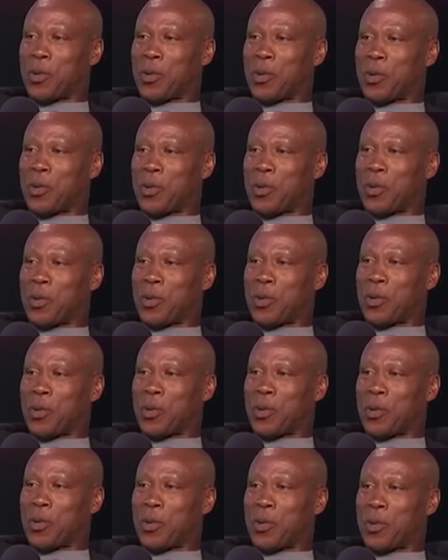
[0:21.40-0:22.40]

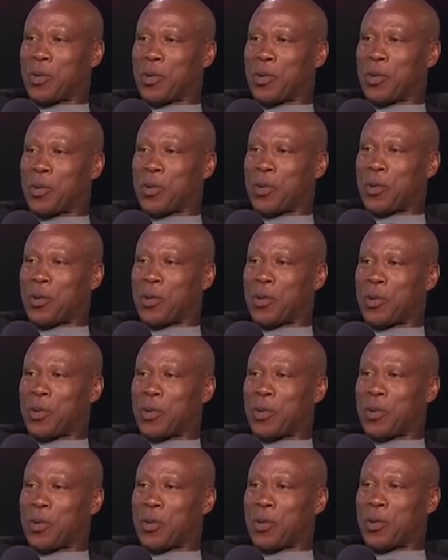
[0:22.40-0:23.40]

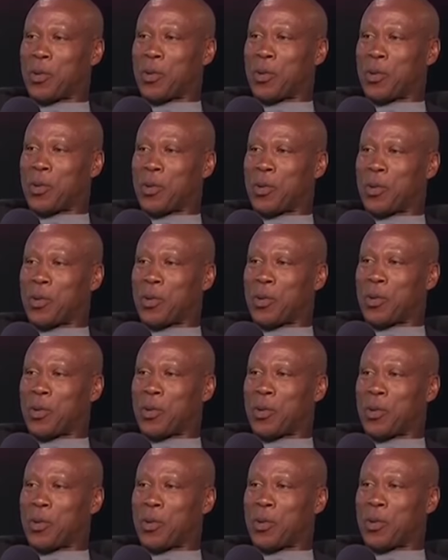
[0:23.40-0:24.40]

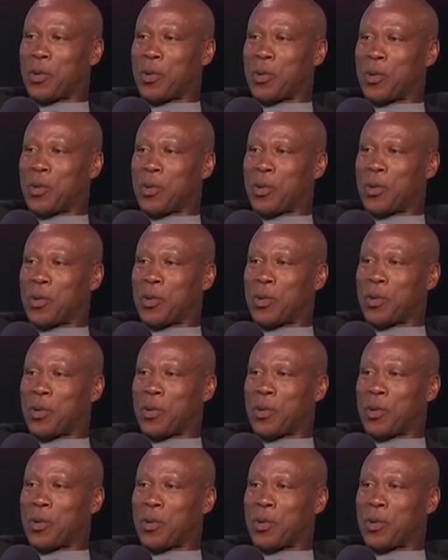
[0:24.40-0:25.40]

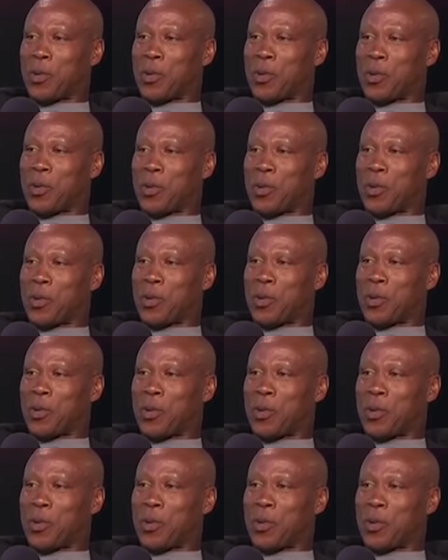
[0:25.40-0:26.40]

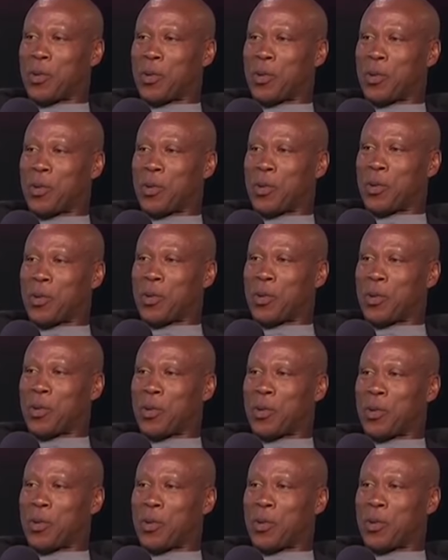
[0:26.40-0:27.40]

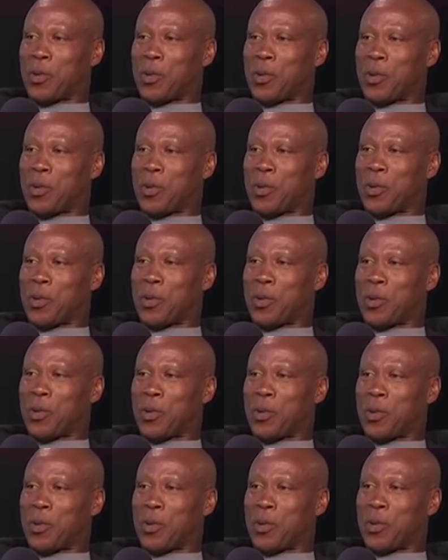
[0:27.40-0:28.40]

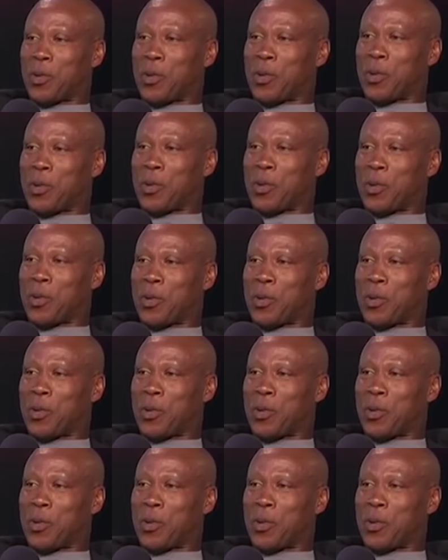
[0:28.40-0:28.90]
This person isn't speaking.